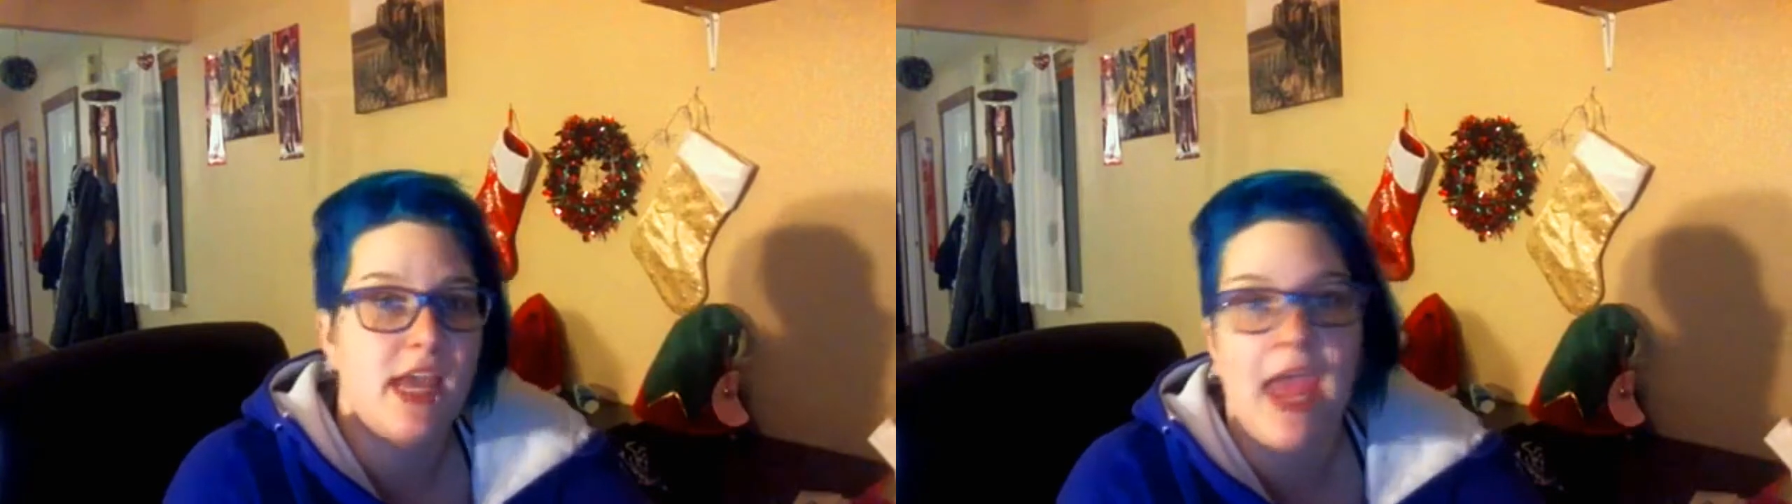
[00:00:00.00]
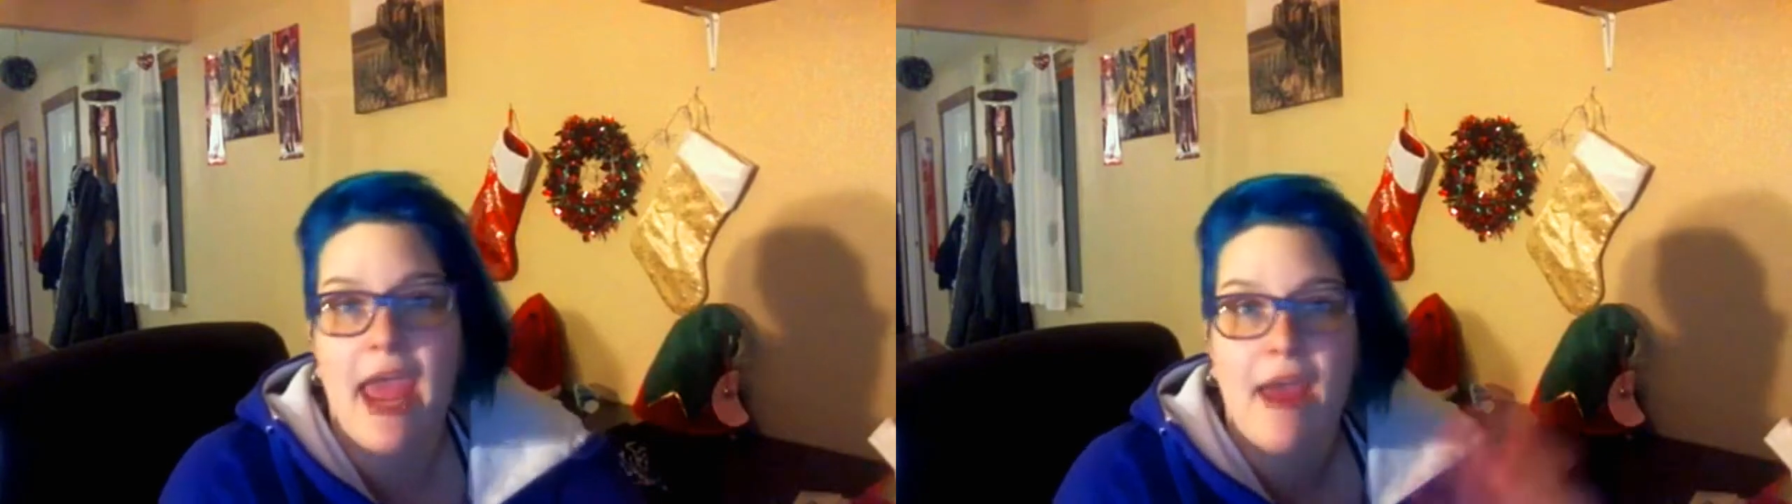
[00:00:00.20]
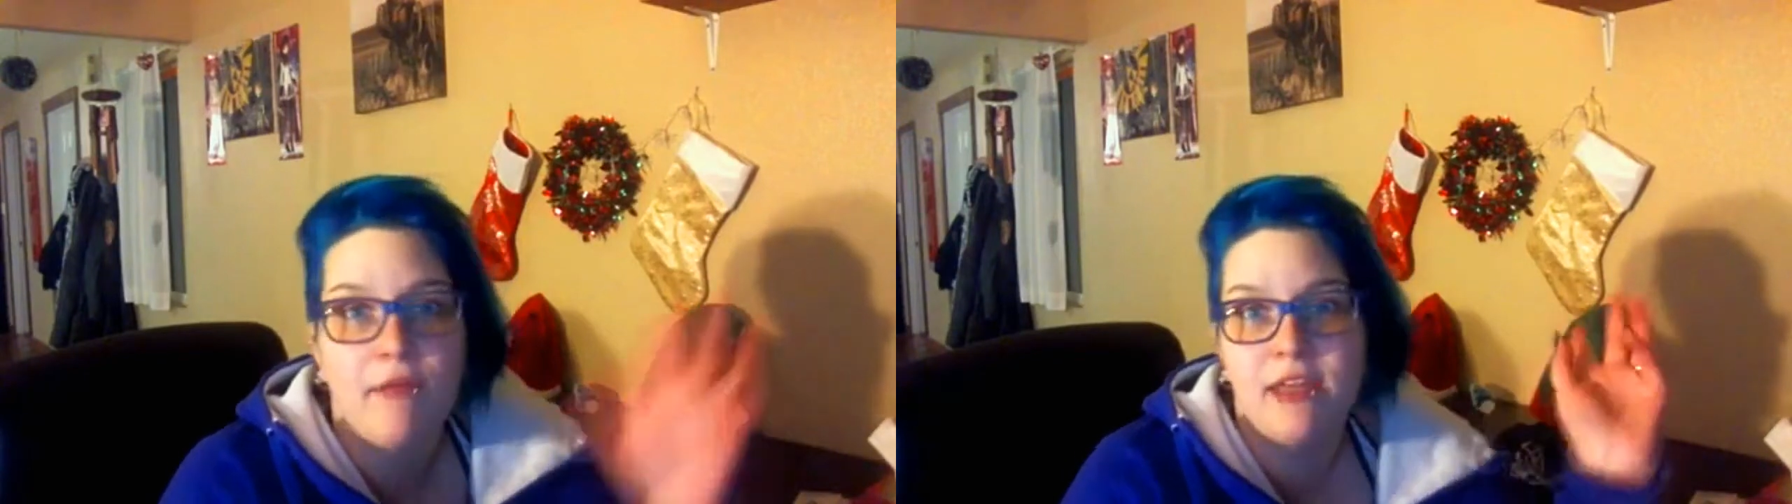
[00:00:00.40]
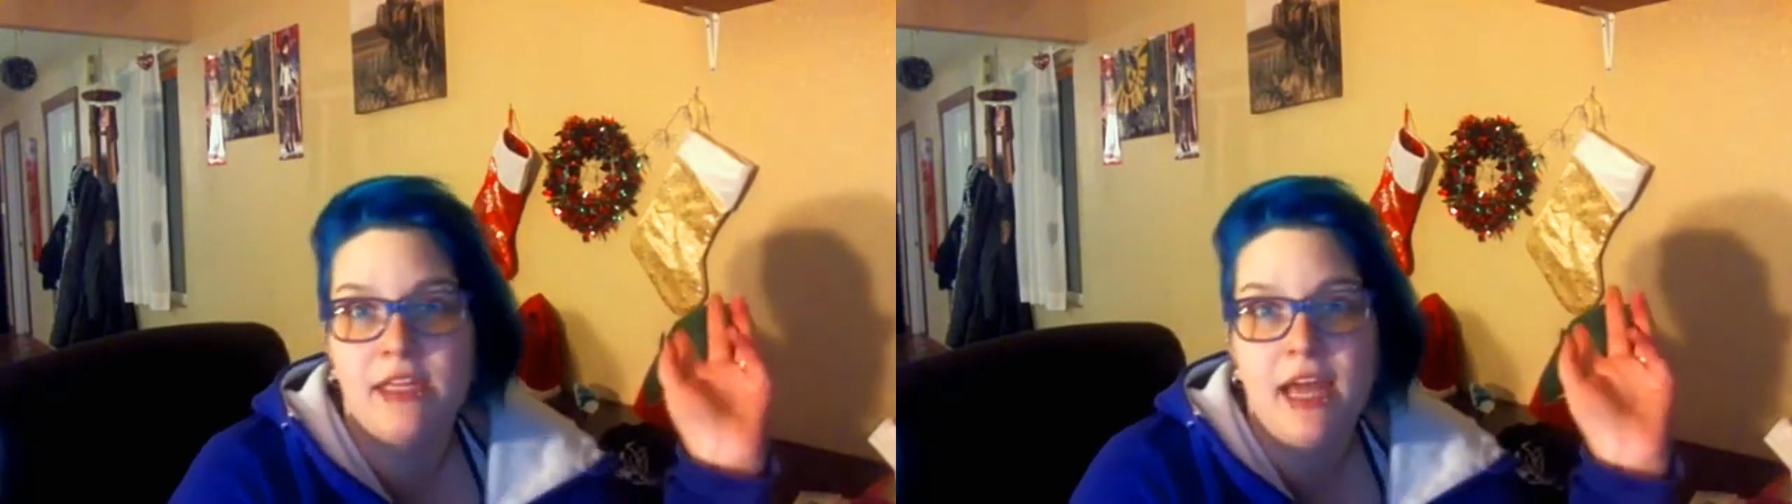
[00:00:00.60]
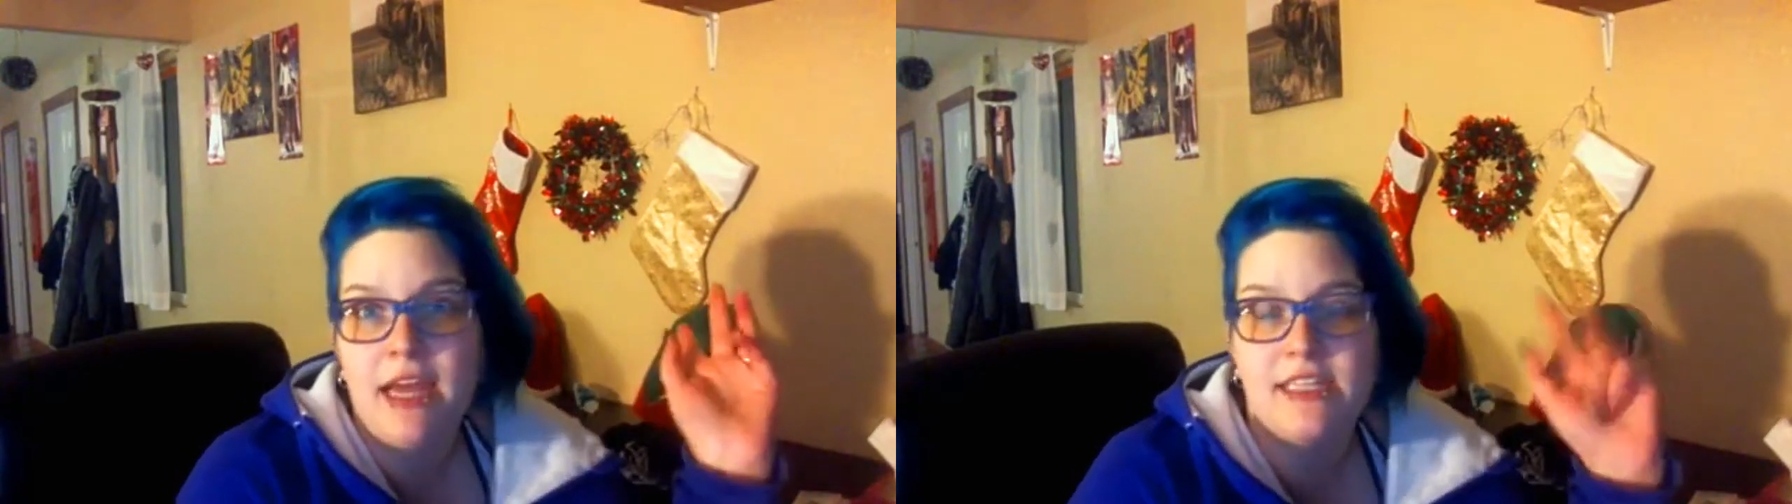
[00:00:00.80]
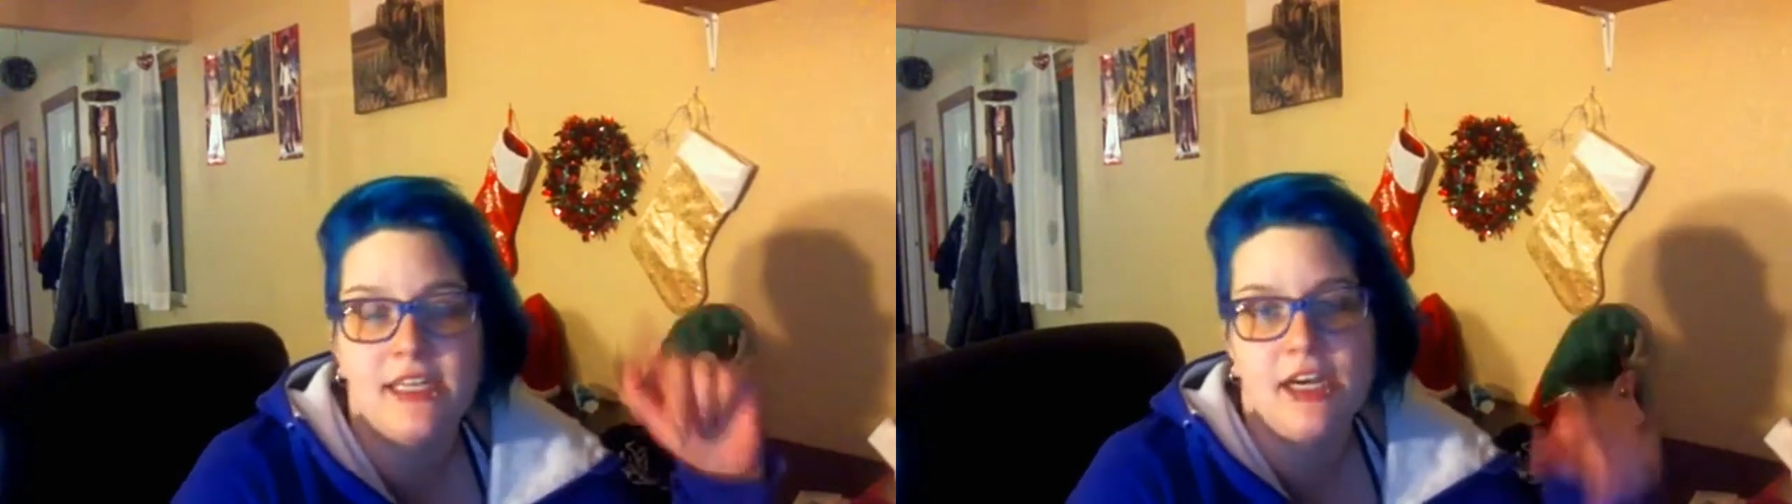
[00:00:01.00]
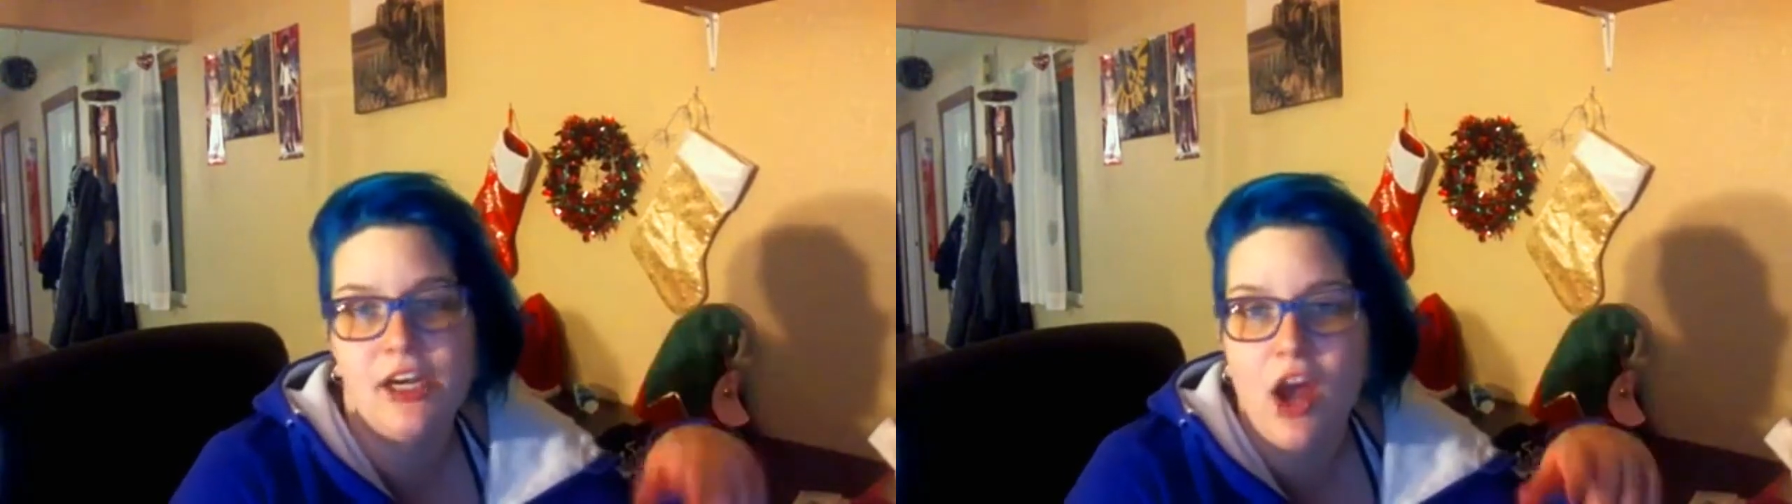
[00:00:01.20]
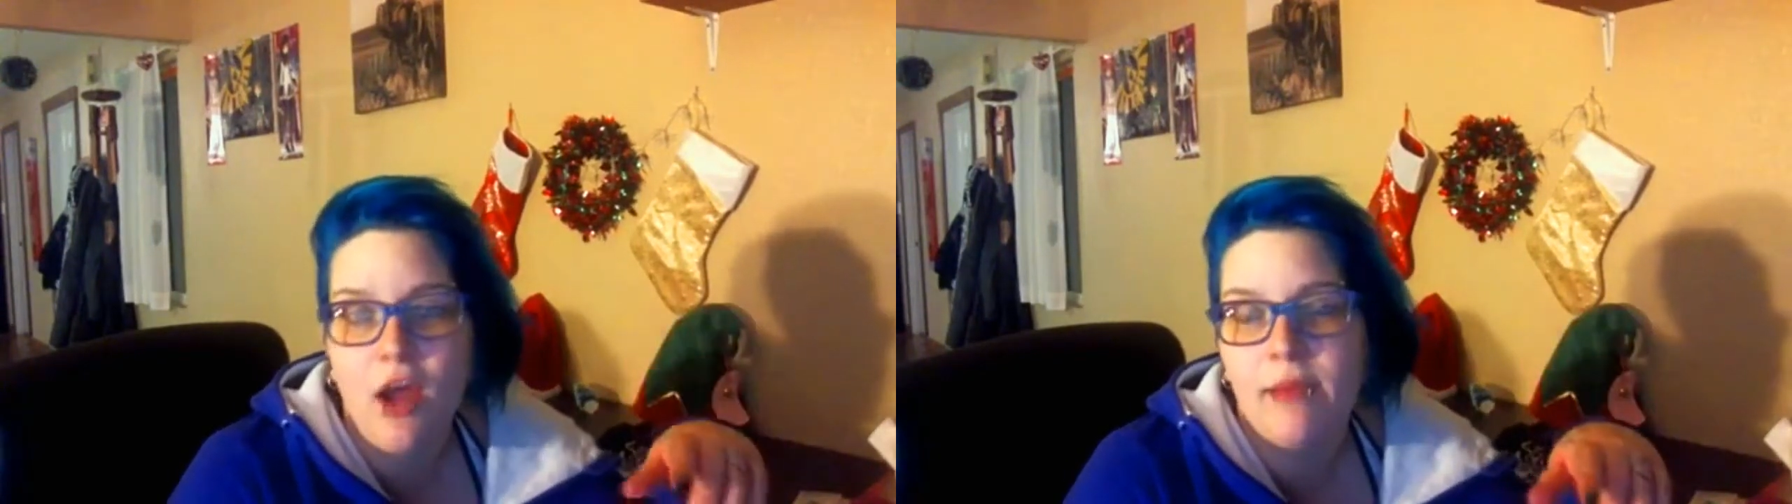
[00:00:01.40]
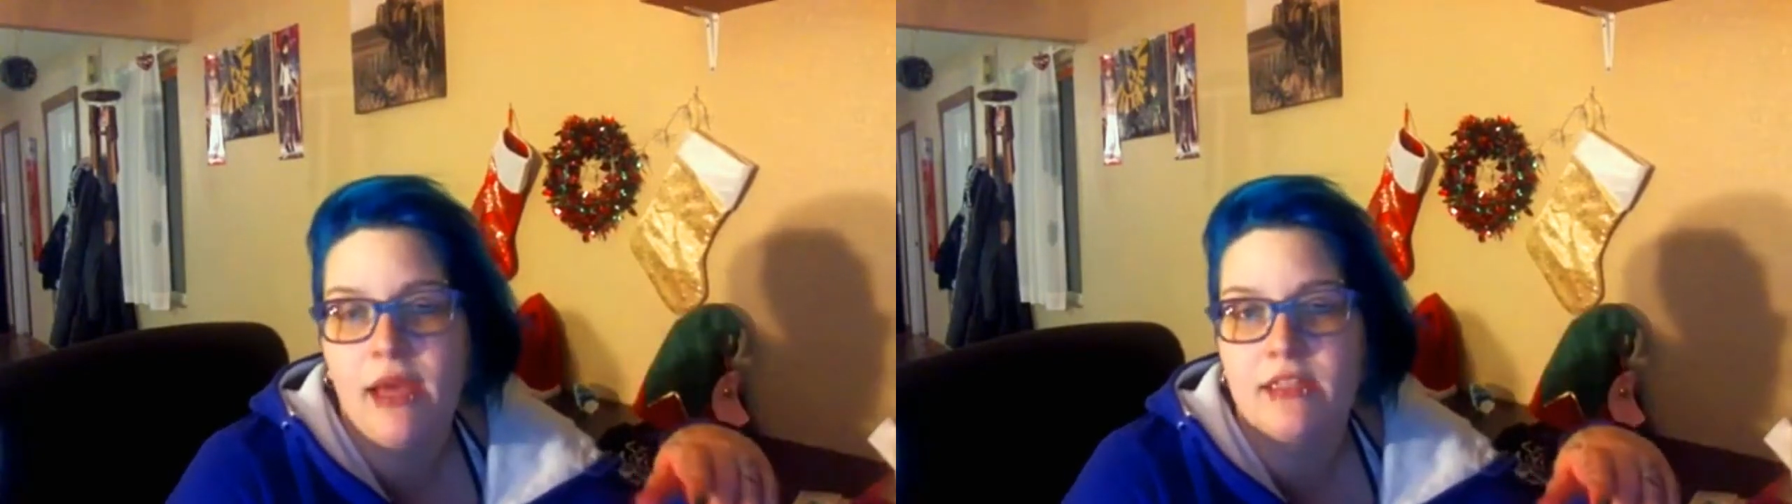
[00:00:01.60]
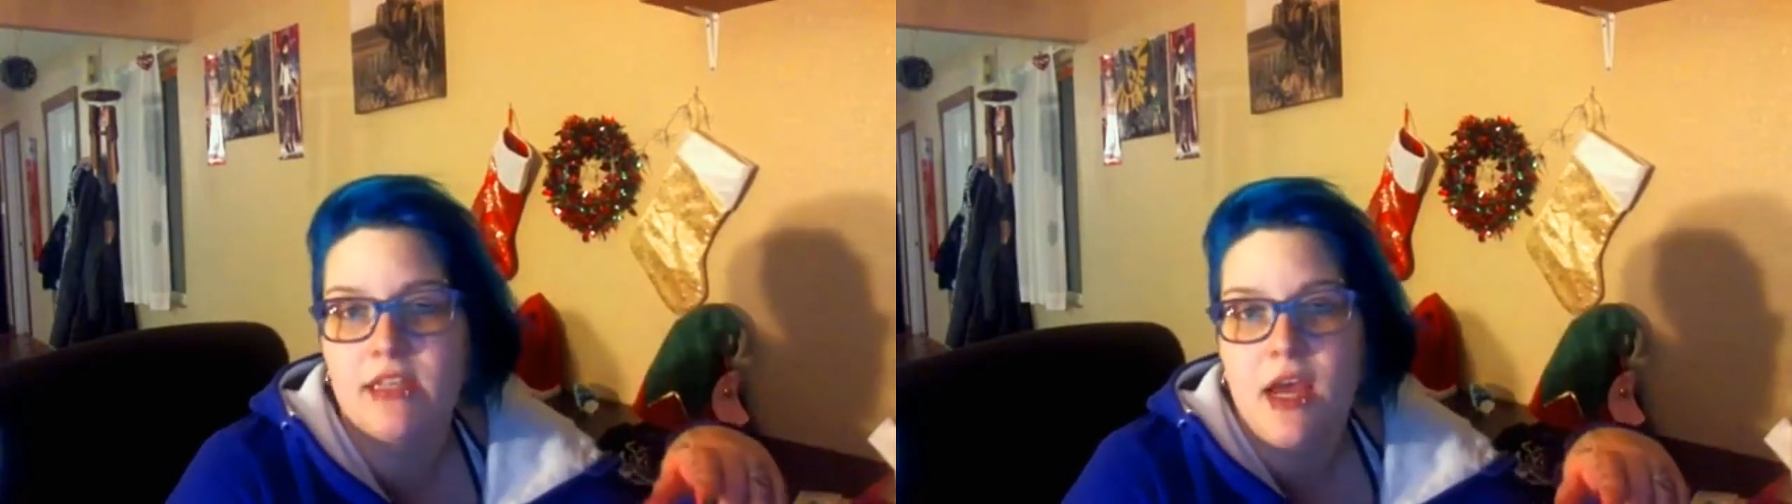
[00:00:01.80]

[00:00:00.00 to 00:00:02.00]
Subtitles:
hey, I really liked it, in a comment.